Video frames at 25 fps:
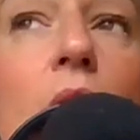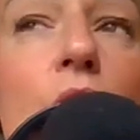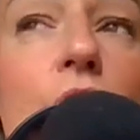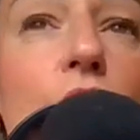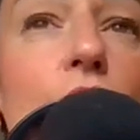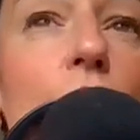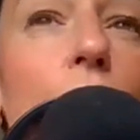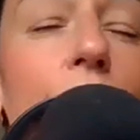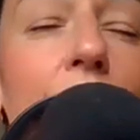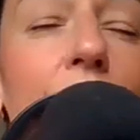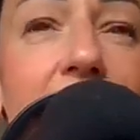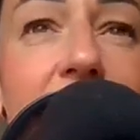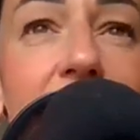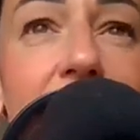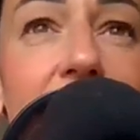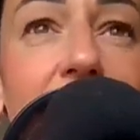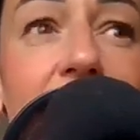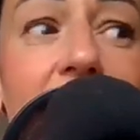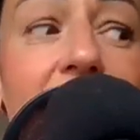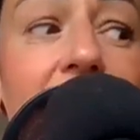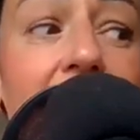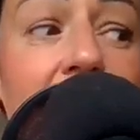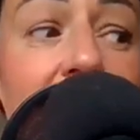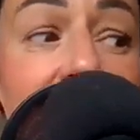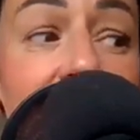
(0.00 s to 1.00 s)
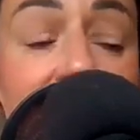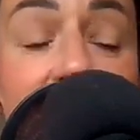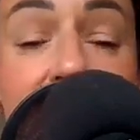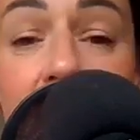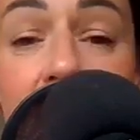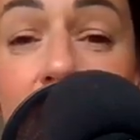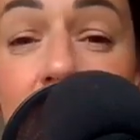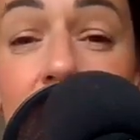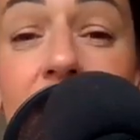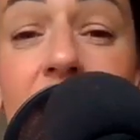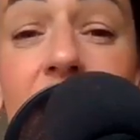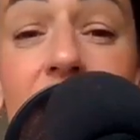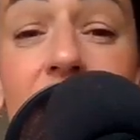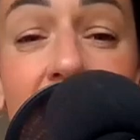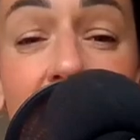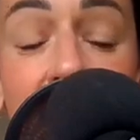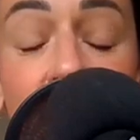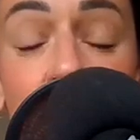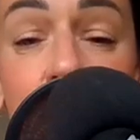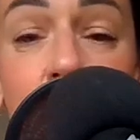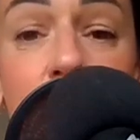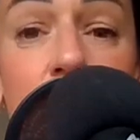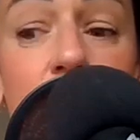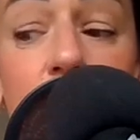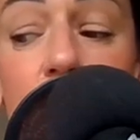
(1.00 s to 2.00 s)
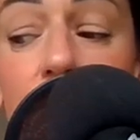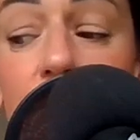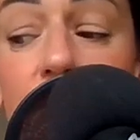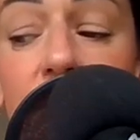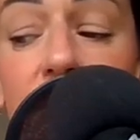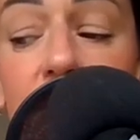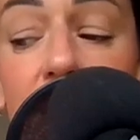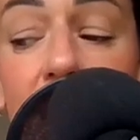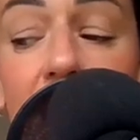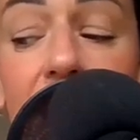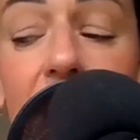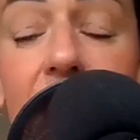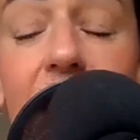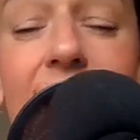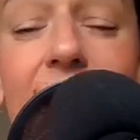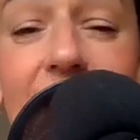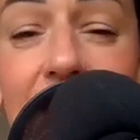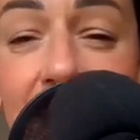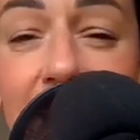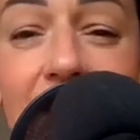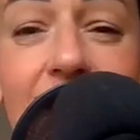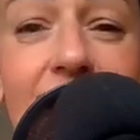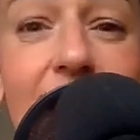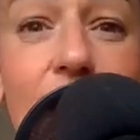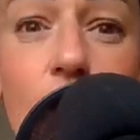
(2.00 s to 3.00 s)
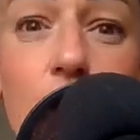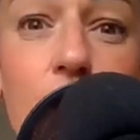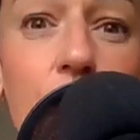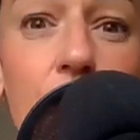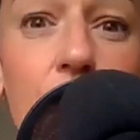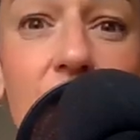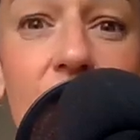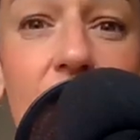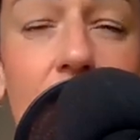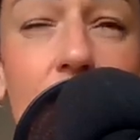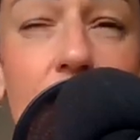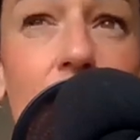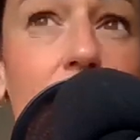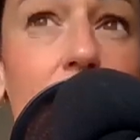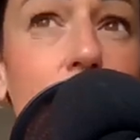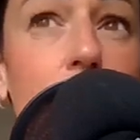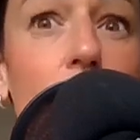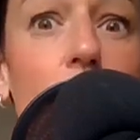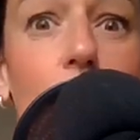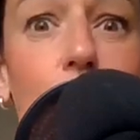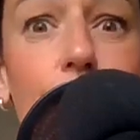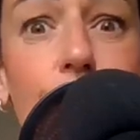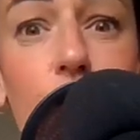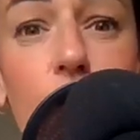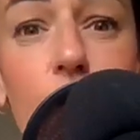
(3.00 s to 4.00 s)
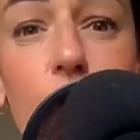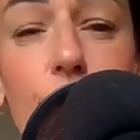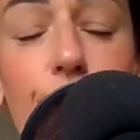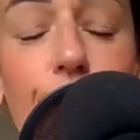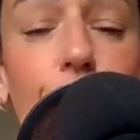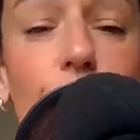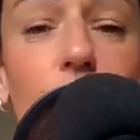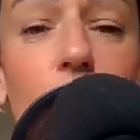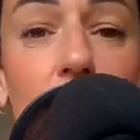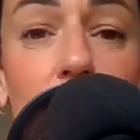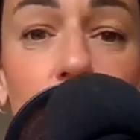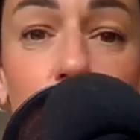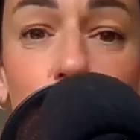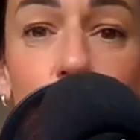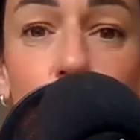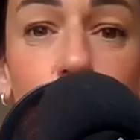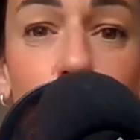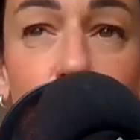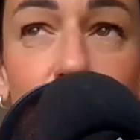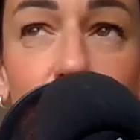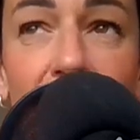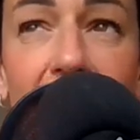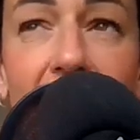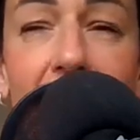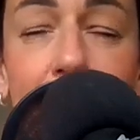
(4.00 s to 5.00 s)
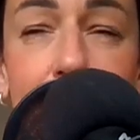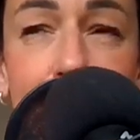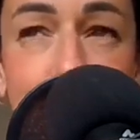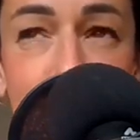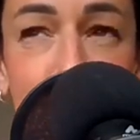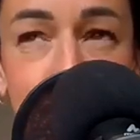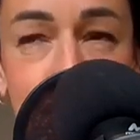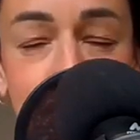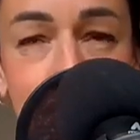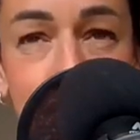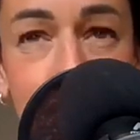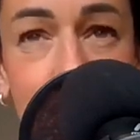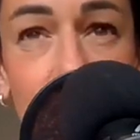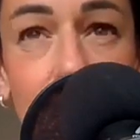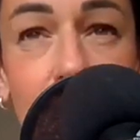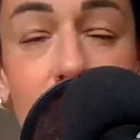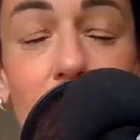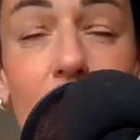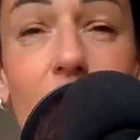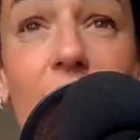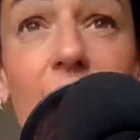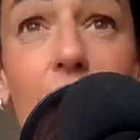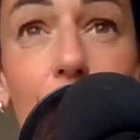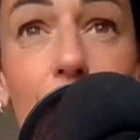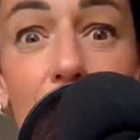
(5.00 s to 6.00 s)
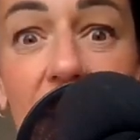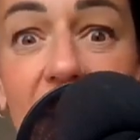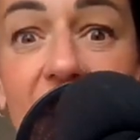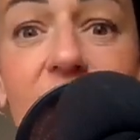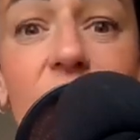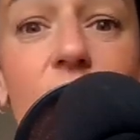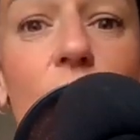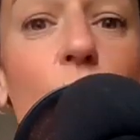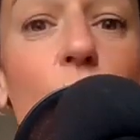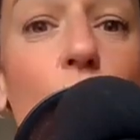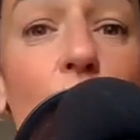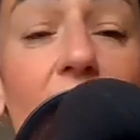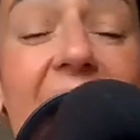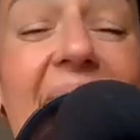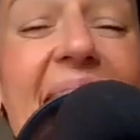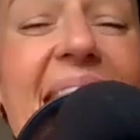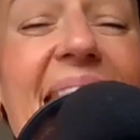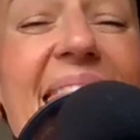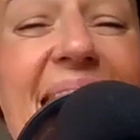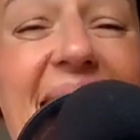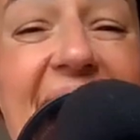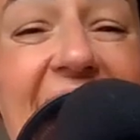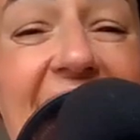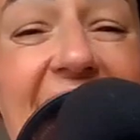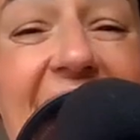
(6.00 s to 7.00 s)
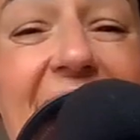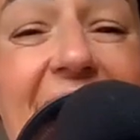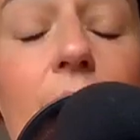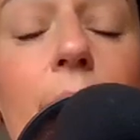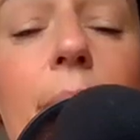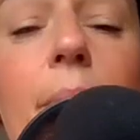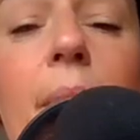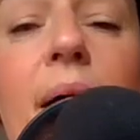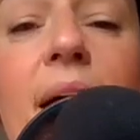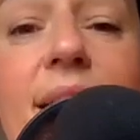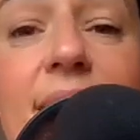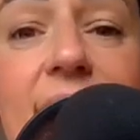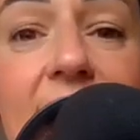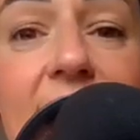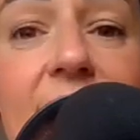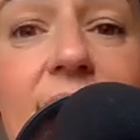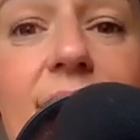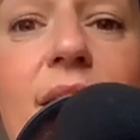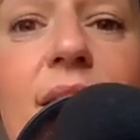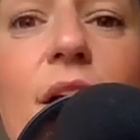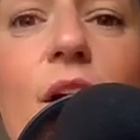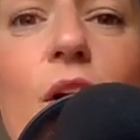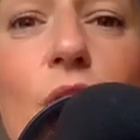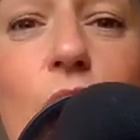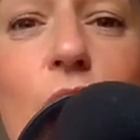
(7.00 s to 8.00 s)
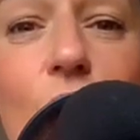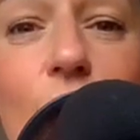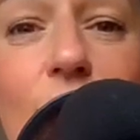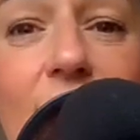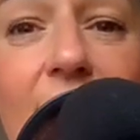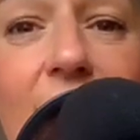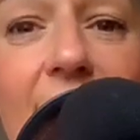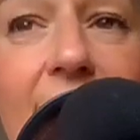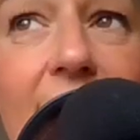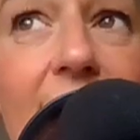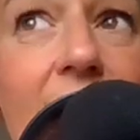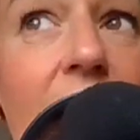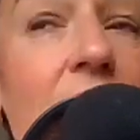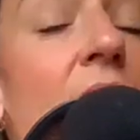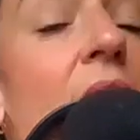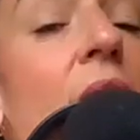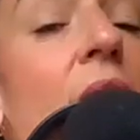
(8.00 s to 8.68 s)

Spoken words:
So basically, I set an intention for the day. It does include sometimes have this for lunch, do that, based on what I think my day is going to look like.